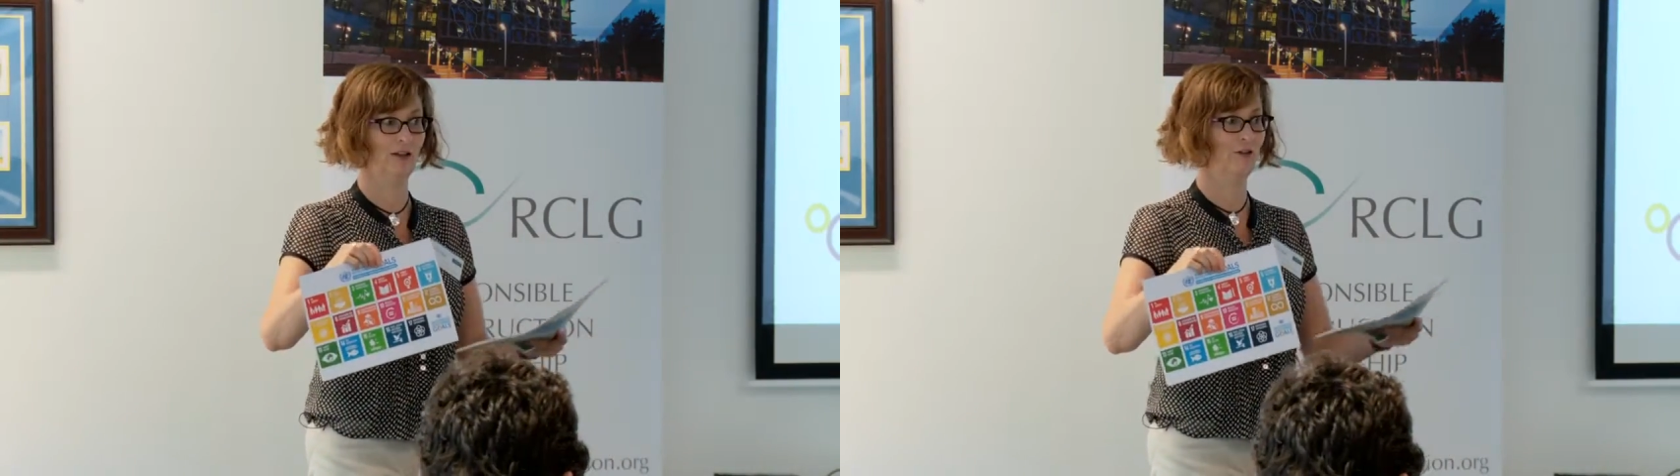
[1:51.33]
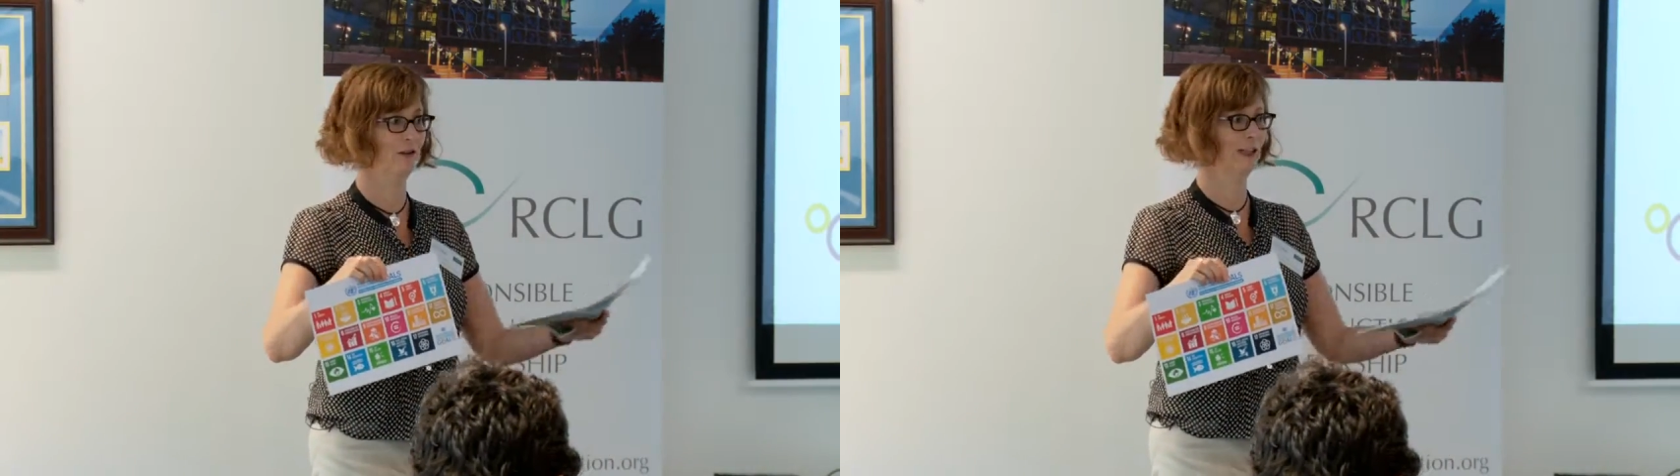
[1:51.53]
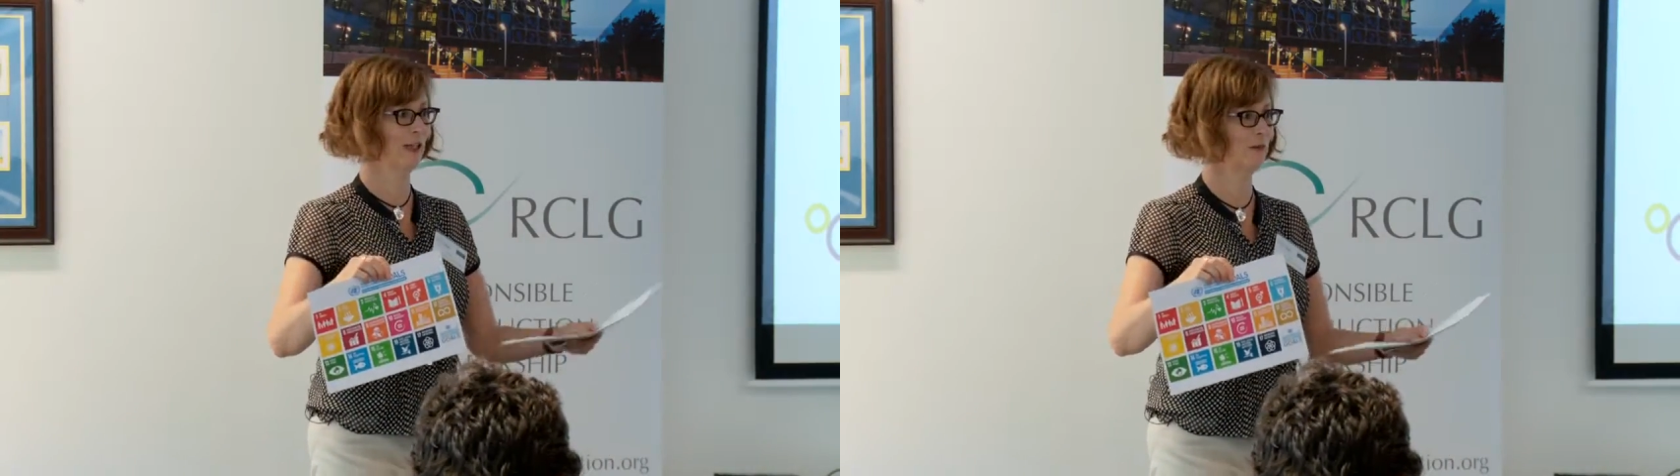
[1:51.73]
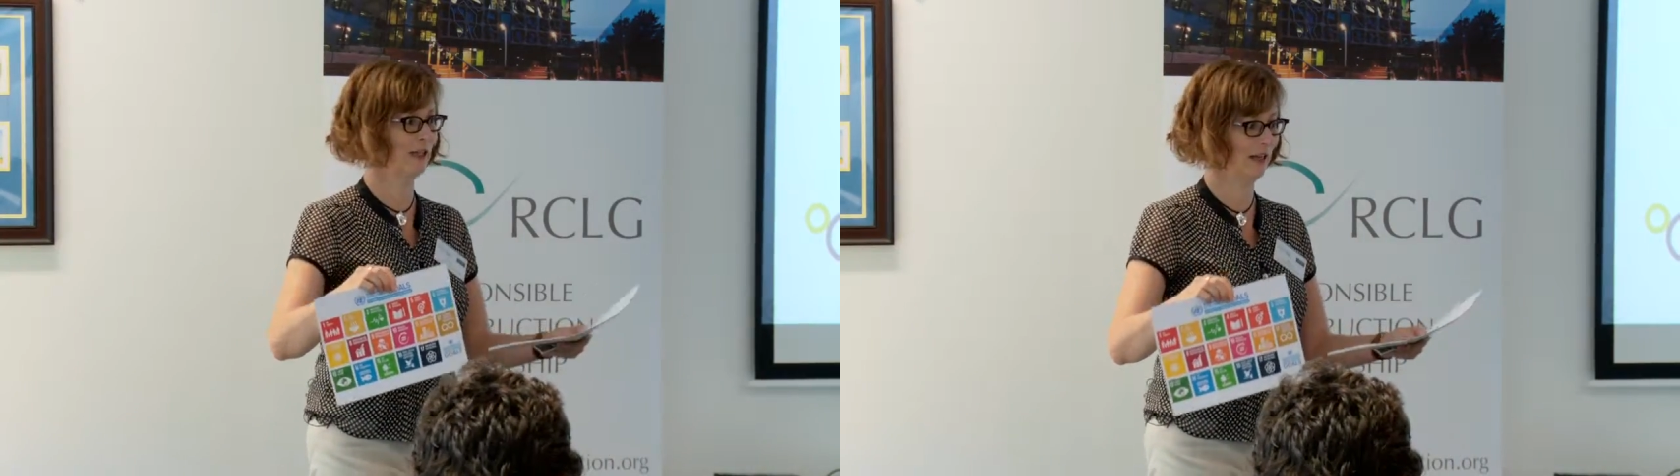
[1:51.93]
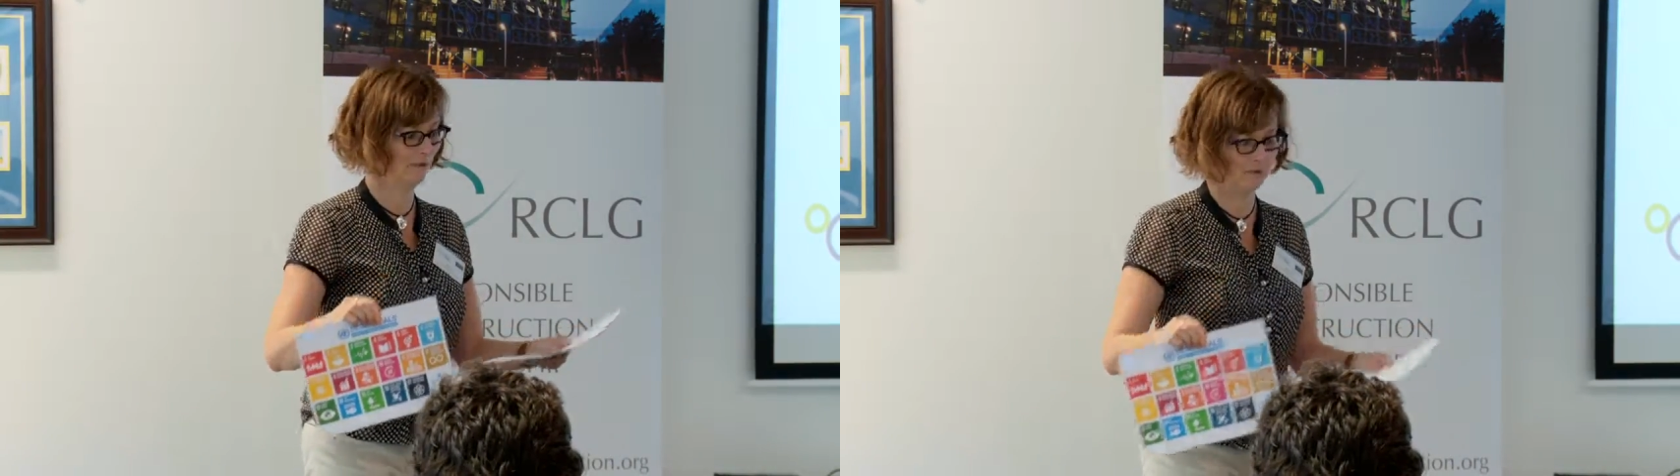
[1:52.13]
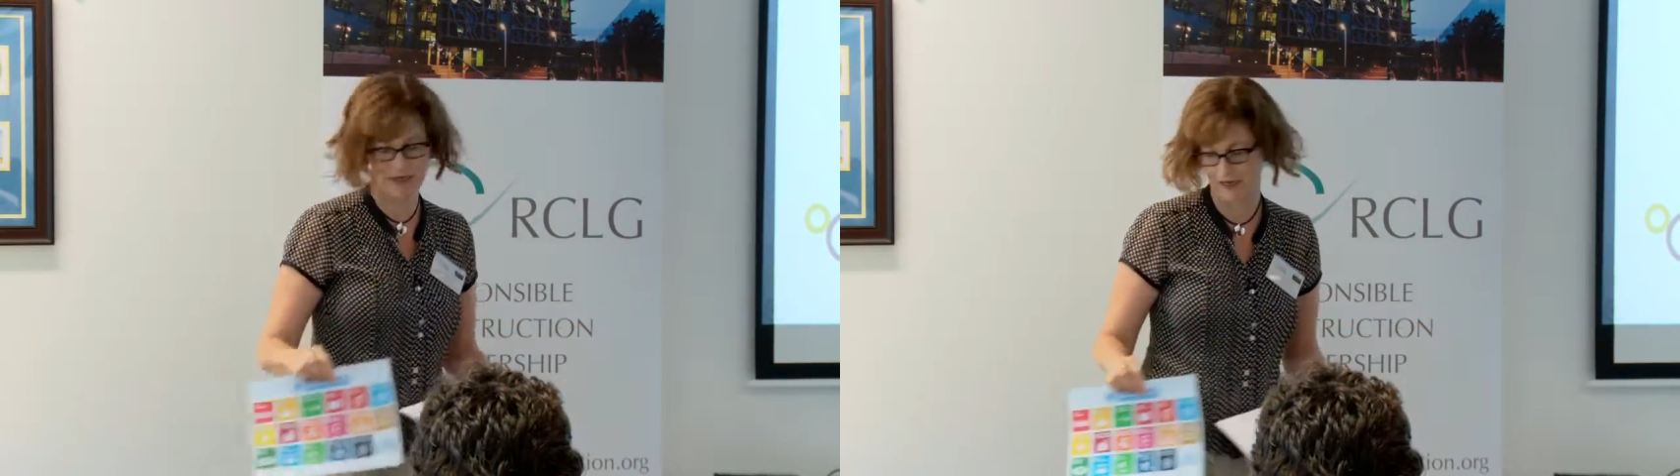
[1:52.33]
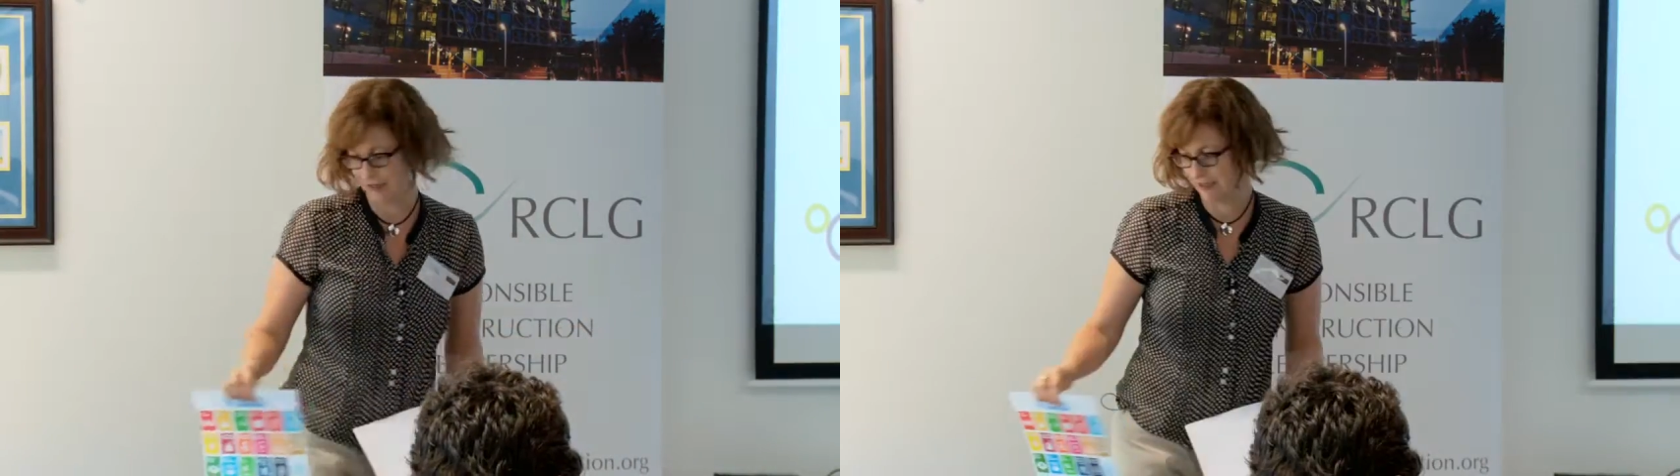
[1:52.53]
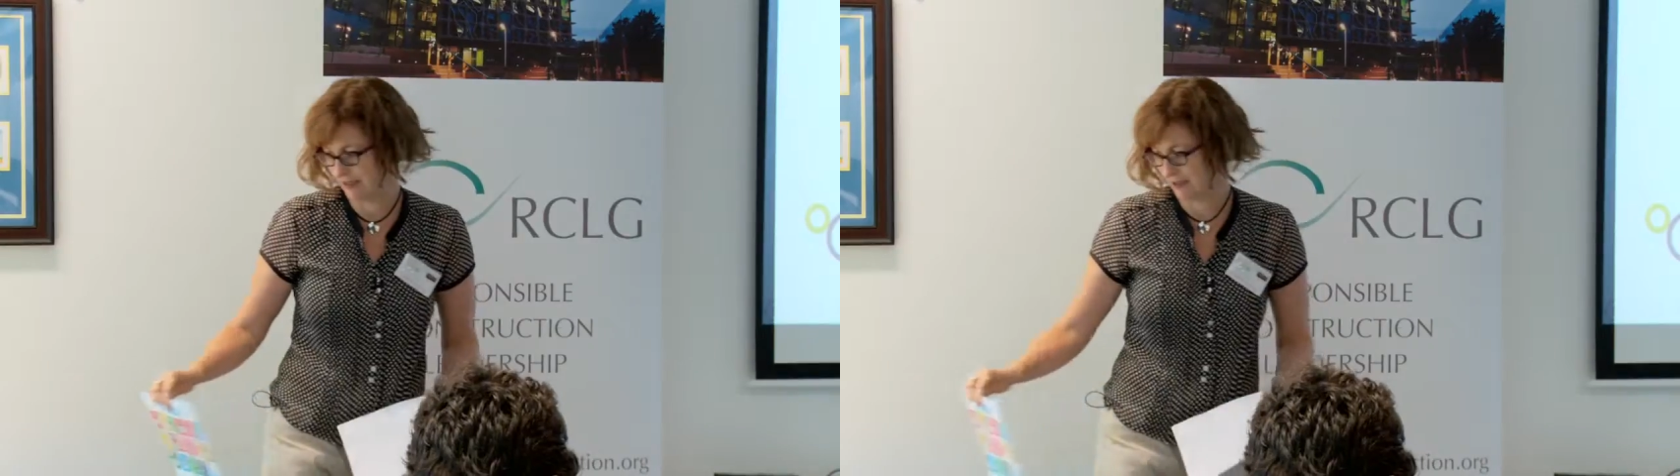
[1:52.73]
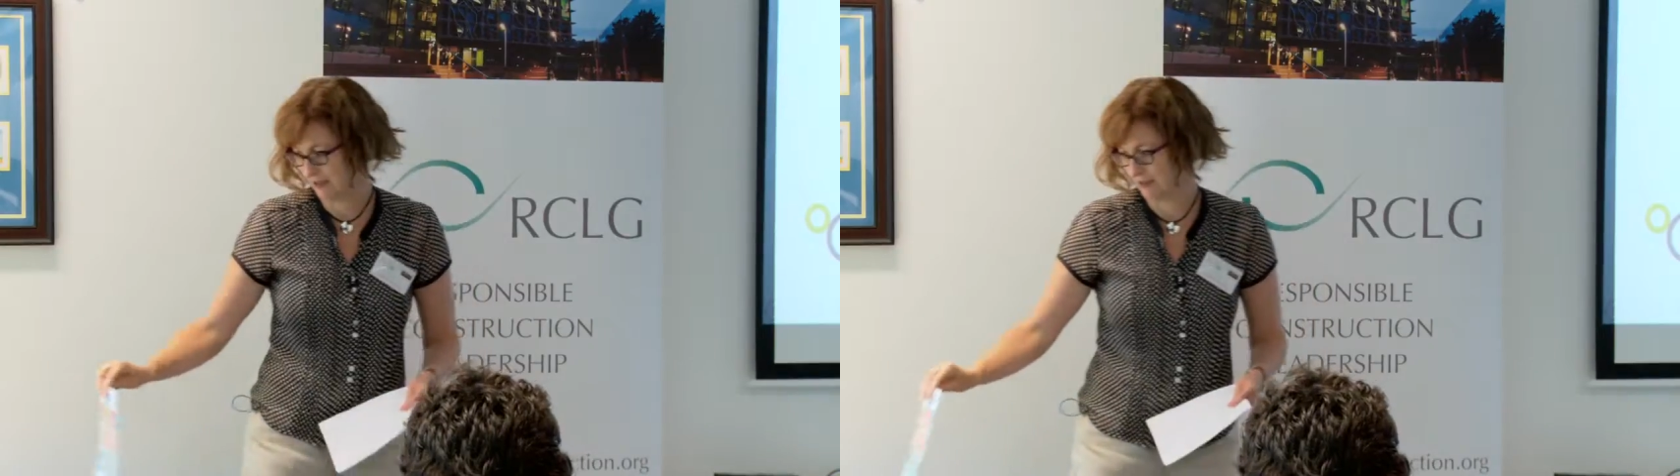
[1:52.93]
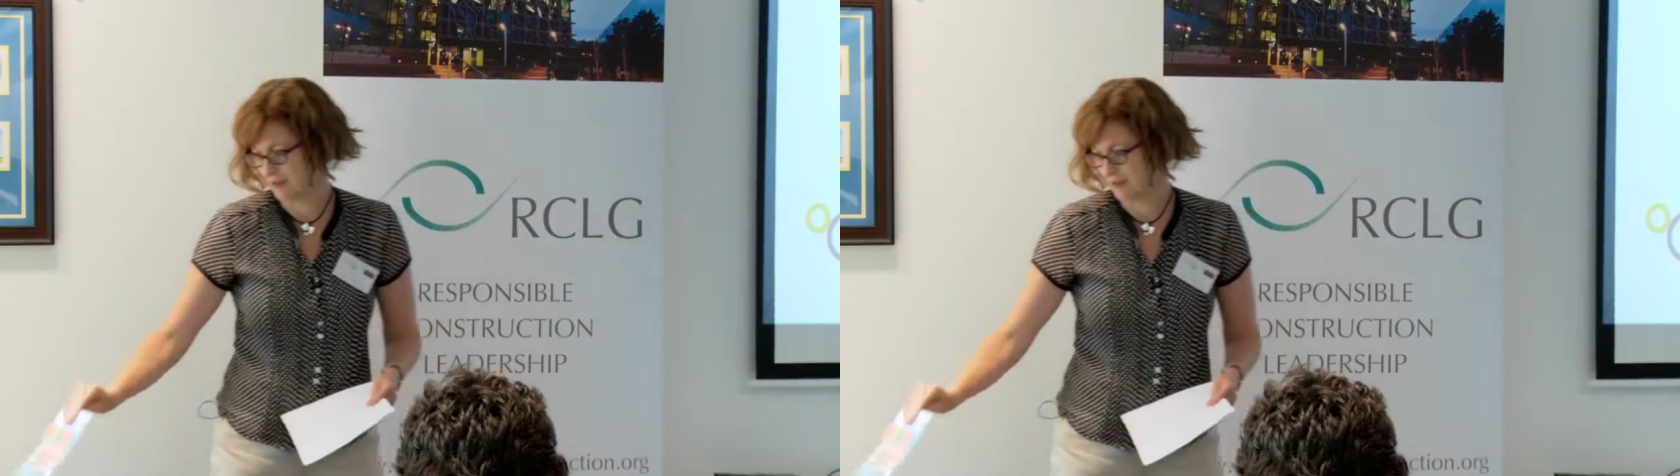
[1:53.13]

feeling a bit uneasy.